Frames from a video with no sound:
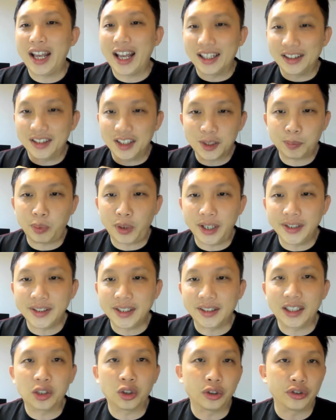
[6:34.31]
At this price, I
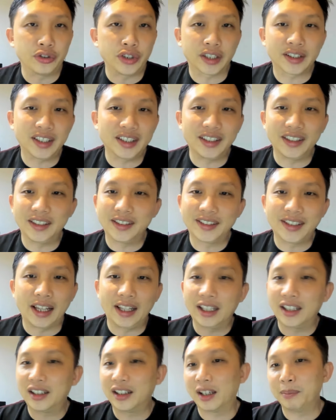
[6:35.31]
think contractor is
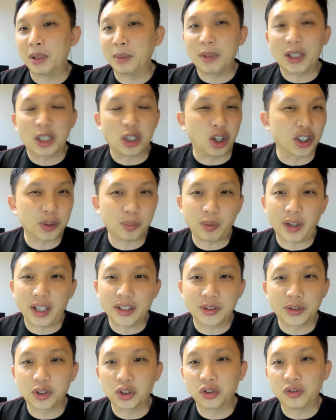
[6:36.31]
selling at maybe cost price
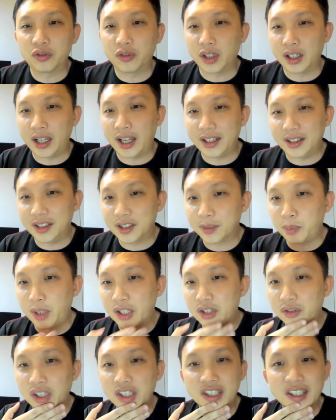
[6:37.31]
also for at this price
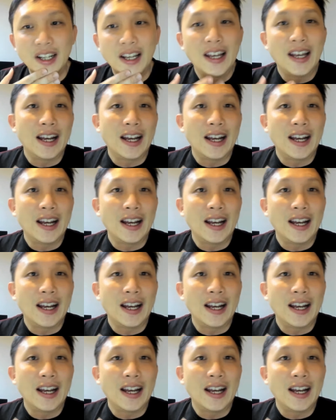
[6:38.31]
range.